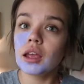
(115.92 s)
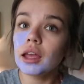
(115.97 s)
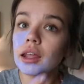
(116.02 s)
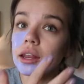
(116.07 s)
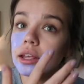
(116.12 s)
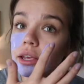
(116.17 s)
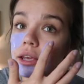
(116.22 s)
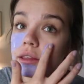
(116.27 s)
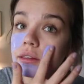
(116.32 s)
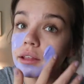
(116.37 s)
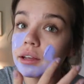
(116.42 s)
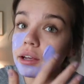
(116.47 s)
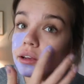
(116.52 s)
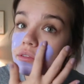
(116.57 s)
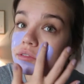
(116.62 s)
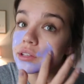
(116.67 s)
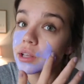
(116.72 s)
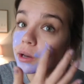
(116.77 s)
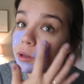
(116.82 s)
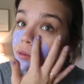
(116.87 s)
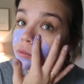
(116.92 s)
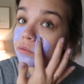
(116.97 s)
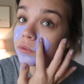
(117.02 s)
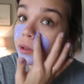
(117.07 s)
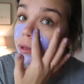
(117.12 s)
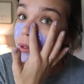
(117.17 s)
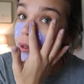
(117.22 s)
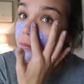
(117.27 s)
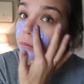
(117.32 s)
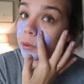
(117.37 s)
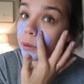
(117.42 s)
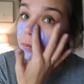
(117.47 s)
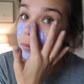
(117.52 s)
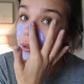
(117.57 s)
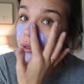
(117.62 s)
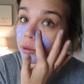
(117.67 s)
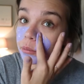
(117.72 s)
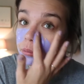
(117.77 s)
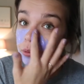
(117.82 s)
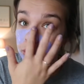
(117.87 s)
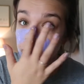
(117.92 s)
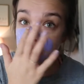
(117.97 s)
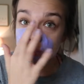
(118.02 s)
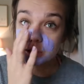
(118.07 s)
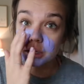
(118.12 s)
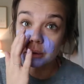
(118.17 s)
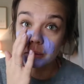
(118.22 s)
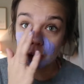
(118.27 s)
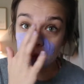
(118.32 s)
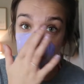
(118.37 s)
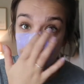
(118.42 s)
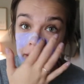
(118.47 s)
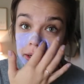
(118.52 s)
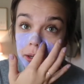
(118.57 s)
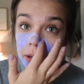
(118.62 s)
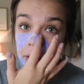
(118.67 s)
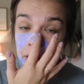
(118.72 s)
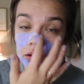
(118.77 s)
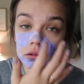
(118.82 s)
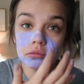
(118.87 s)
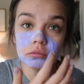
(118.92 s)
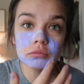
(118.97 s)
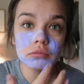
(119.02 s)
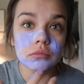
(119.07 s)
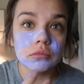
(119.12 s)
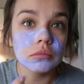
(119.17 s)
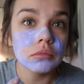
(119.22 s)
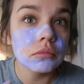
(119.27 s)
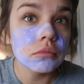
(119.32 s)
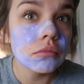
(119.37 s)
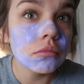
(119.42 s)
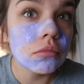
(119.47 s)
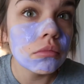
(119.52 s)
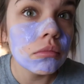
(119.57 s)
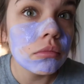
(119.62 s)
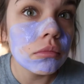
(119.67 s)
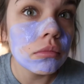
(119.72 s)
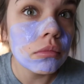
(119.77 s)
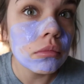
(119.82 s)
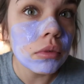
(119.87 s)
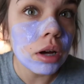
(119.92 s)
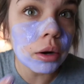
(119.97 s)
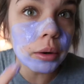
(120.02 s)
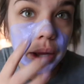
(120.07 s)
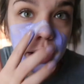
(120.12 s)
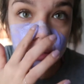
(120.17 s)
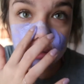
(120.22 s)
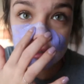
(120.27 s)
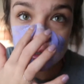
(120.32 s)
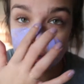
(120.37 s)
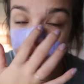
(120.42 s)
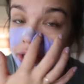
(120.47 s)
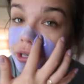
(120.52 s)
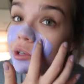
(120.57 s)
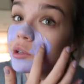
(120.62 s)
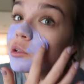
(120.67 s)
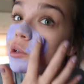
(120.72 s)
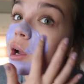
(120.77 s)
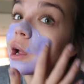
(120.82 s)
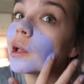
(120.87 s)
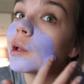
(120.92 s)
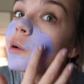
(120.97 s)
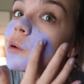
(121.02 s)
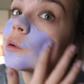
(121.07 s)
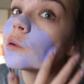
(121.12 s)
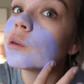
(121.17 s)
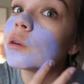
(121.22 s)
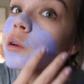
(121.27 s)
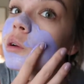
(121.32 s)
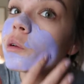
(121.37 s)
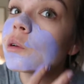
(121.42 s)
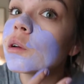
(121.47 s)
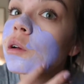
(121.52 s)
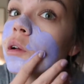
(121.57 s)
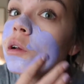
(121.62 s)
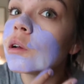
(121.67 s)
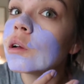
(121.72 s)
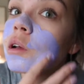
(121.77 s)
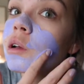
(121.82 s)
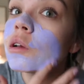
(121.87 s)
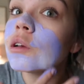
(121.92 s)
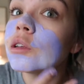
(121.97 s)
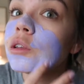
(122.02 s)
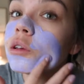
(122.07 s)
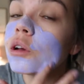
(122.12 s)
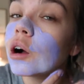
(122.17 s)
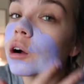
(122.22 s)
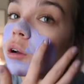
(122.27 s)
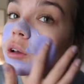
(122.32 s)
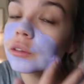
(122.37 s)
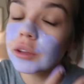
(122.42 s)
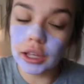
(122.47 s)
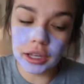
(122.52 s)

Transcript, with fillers: And again, like I've said in the video, my bigger pores are around my nose. Okay, it's starting to dry. Y'all can